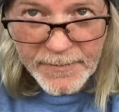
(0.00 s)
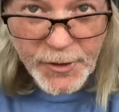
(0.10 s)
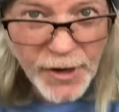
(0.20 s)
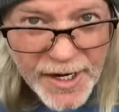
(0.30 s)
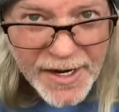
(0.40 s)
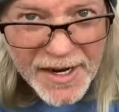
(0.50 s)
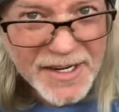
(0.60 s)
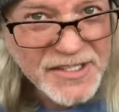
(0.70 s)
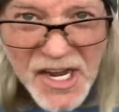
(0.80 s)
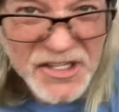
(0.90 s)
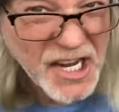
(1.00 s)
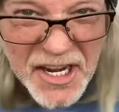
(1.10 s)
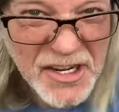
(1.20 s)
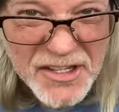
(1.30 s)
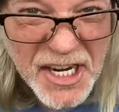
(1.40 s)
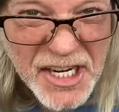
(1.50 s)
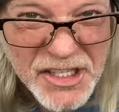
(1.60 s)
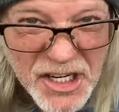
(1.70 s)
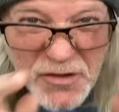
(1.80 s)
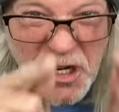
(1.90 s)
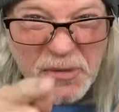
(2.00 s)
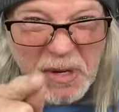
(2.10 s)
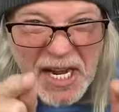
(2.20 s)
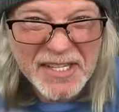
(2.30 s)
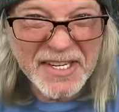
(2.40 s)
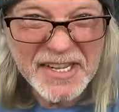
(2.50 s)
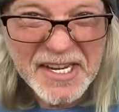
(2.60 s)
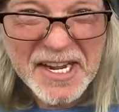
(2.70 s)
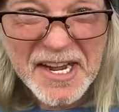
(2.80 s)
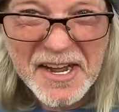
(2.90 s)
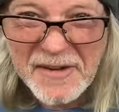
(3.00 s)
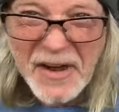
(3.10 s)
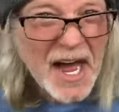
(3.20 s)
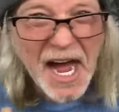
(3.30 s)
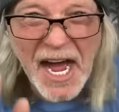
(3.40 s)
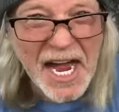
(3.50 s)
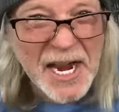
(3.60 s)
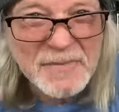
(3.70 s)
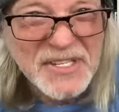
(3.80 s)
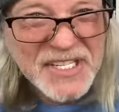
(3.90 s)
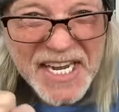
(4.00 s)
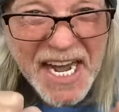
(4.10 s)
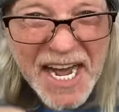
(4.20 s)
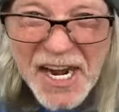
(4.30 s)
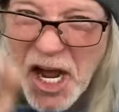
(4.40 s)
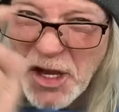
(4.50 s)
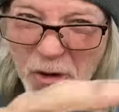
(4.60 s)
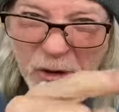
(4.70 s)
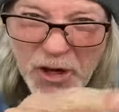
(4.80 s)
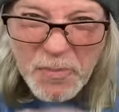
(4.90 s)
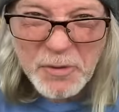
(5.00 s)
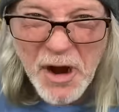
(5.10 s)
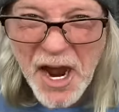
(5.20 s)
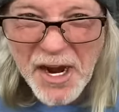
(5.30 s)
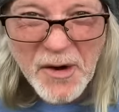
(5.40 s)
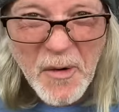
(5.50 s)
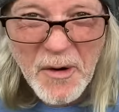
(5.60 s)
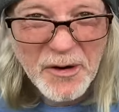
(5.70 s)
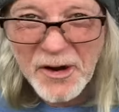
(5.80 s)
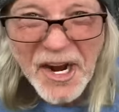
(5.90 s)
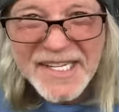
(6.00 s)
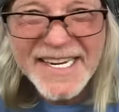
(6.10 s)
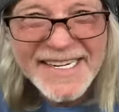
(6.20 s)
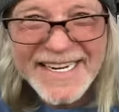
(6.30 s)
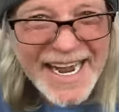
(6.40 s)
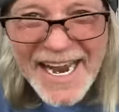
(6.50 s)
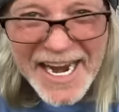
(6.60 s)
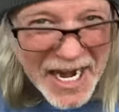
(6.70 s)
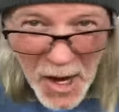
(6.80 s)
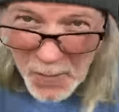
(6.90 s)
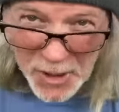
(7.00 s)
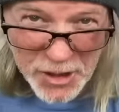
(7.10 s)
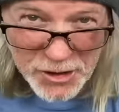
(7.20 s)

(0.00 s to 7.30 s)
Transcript: Greetings, salutations, respect, and love. I am Scott. You're in the Prog Corner. Today, we are